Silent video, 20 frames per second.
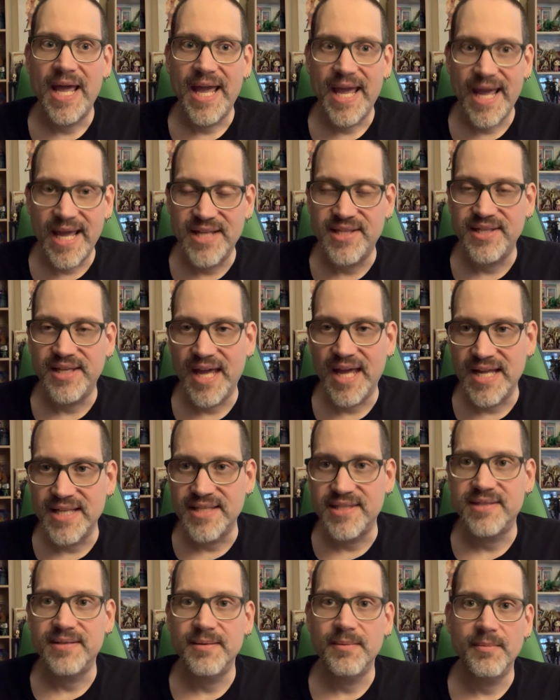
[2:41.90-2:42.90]
it
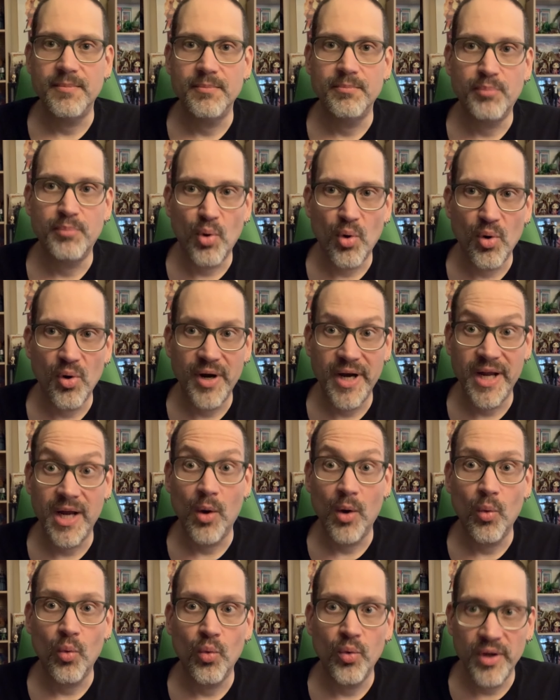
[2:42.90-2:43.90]
gets boring
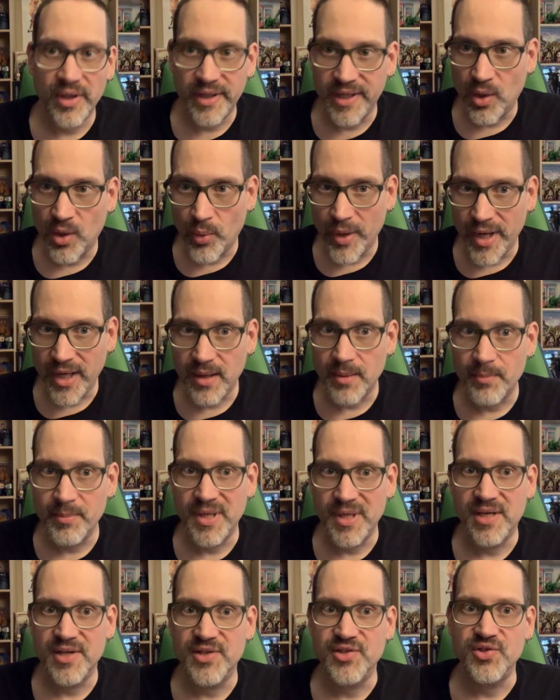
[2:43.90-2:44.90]
really quick
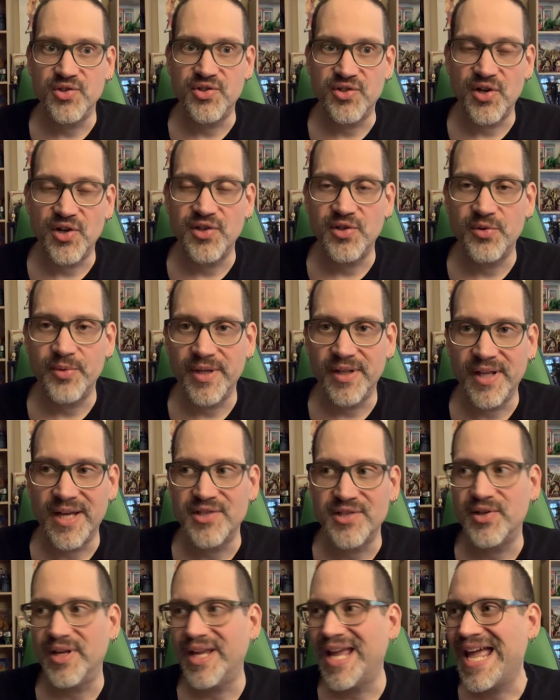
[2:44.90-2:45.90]
because you start to
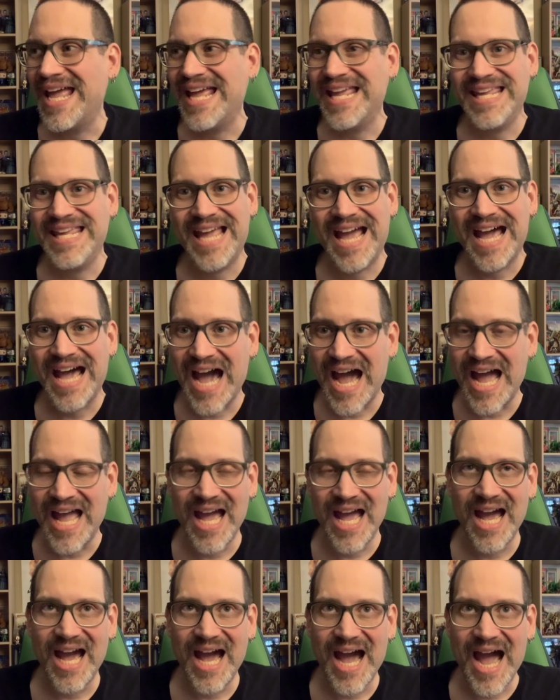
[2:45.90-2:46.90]
realize, you're like, yeah,
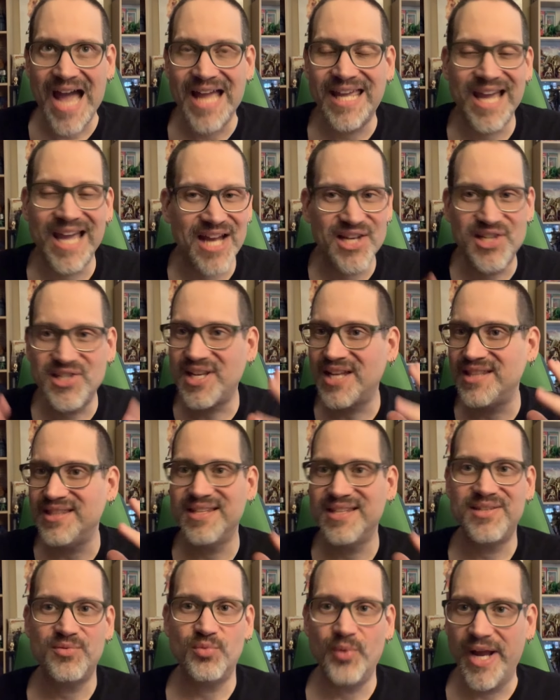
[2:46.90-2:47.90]
I just got
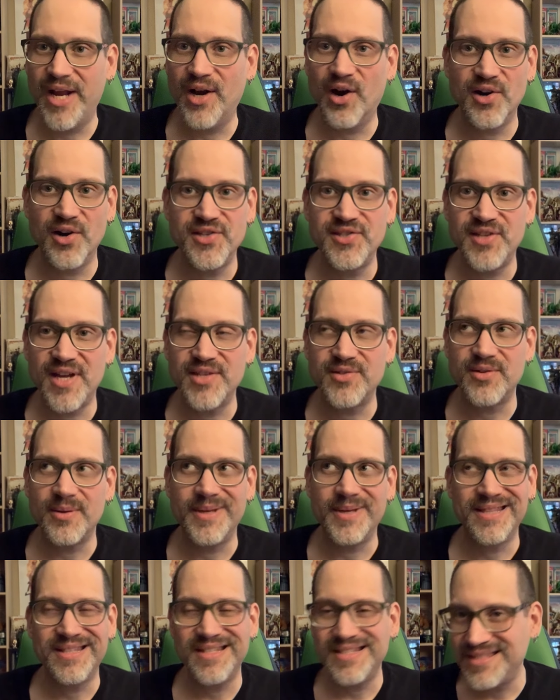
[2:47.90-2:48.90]
this radar sensor. I'm
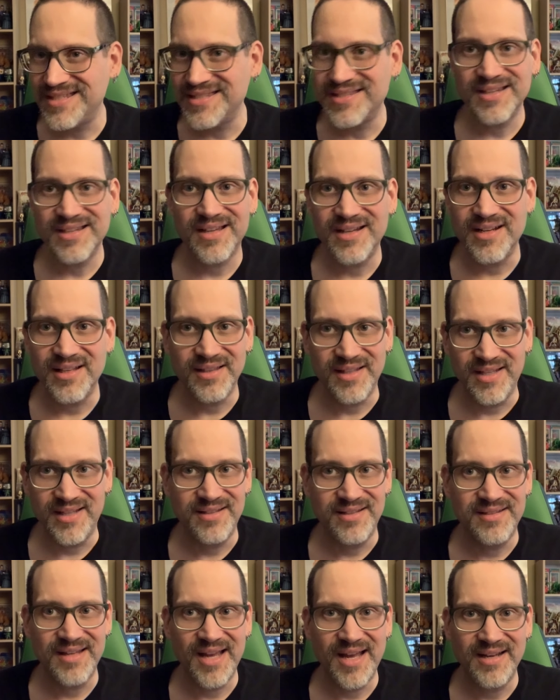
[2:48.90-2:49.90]
like, this isn't going to
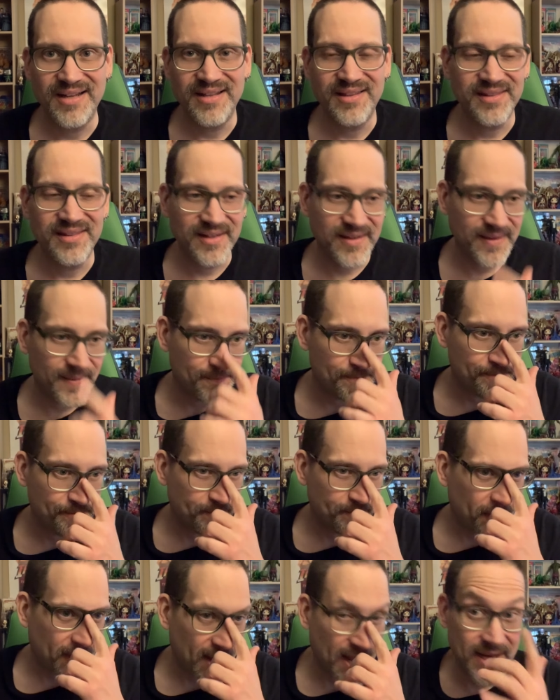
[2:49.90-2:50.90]
lead to anything.
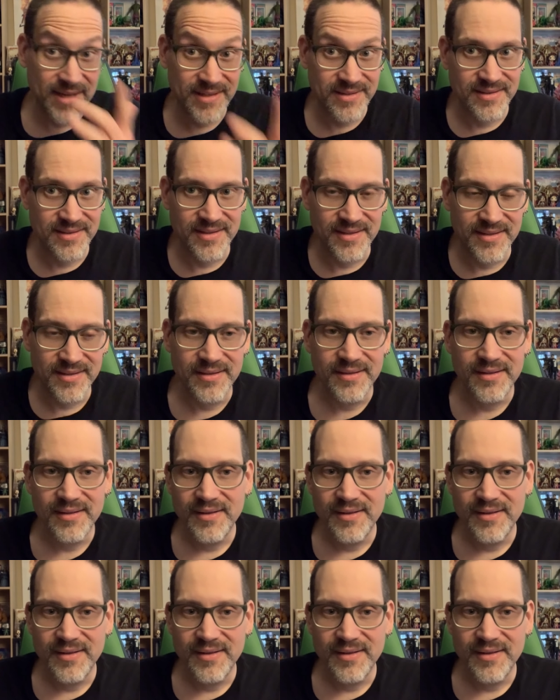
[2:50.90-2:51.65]
And it didn't.